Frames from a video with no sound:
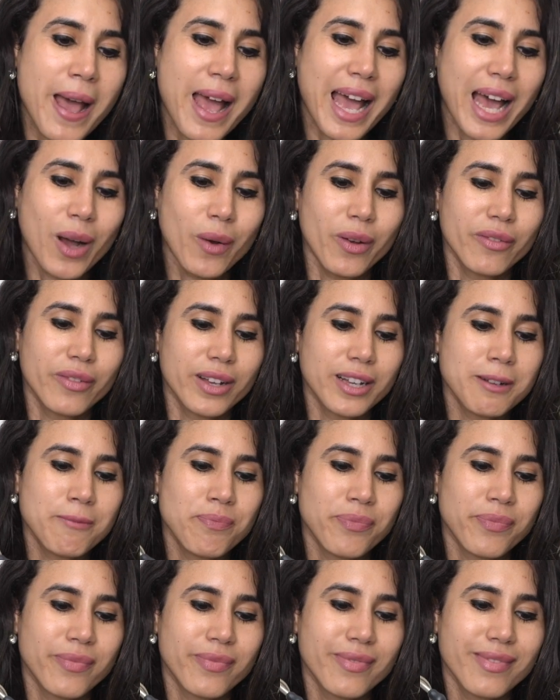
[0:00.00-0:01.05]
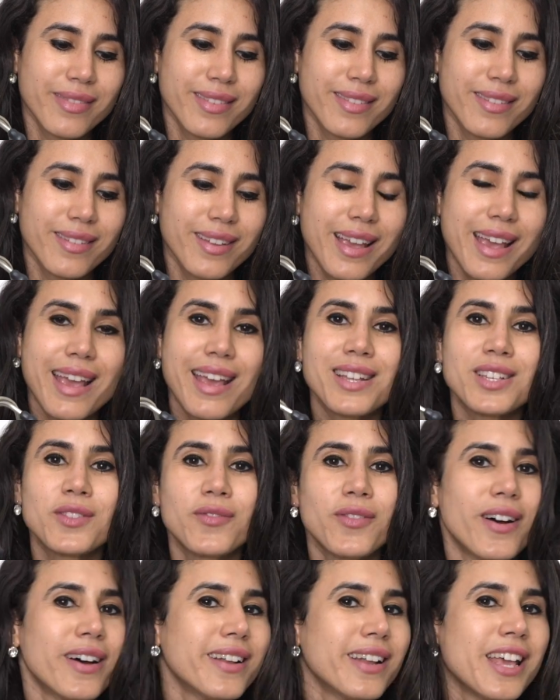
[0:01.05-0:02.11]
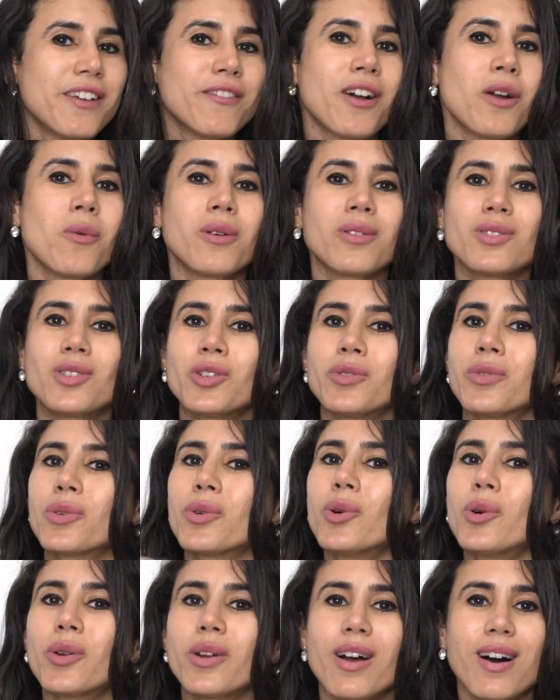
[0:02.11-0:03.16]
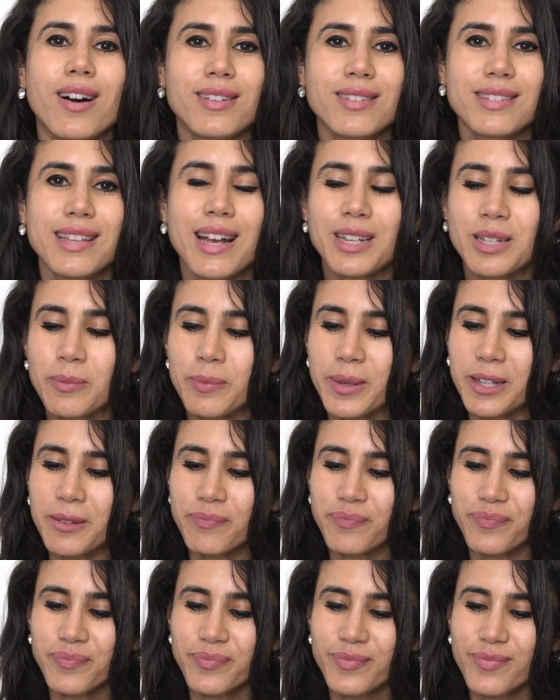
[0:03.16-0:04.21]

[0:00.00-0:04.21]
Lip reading: However, it's fun if I want to record a heart sound. But